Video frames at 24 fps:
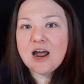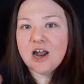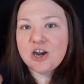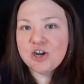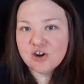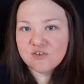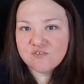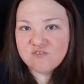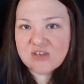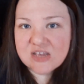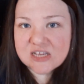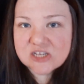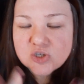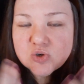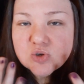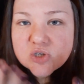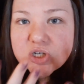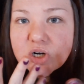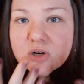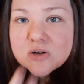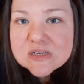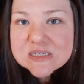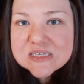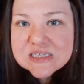on your face. You
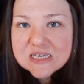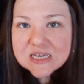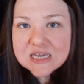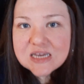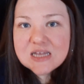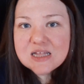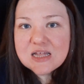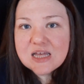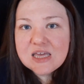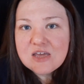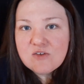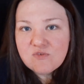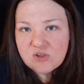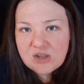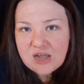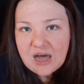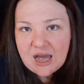start seeing evil